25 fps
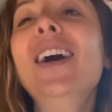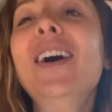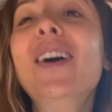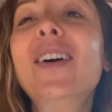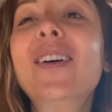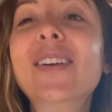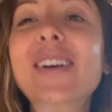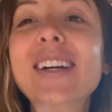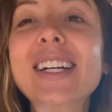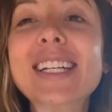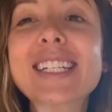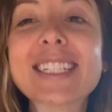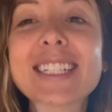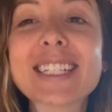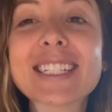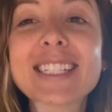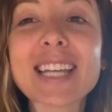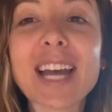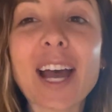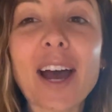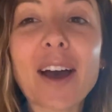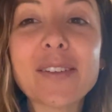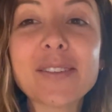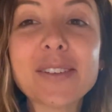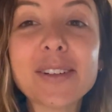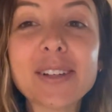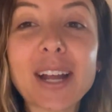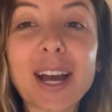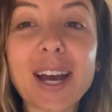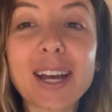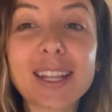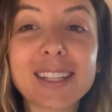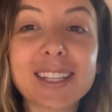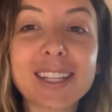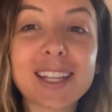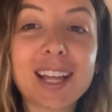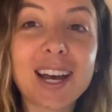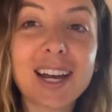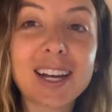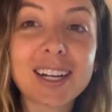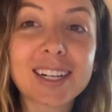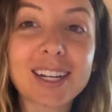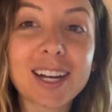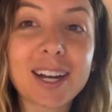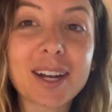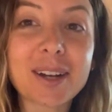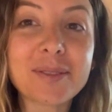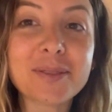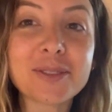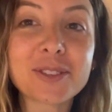We just haven't had luck
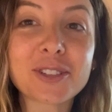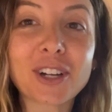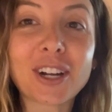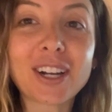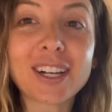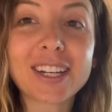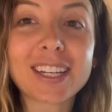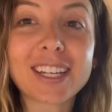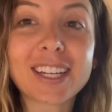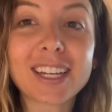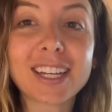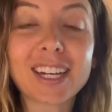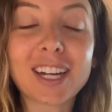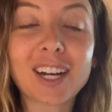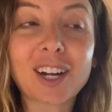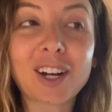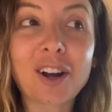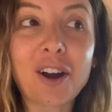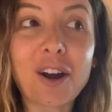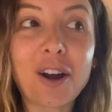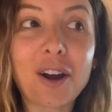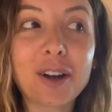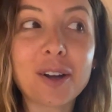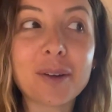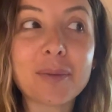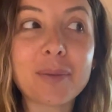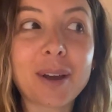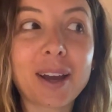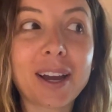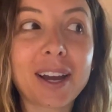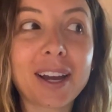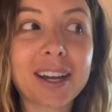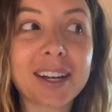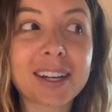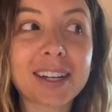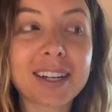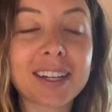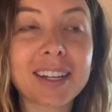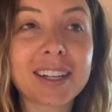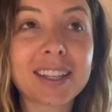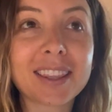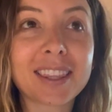trying to get a car back.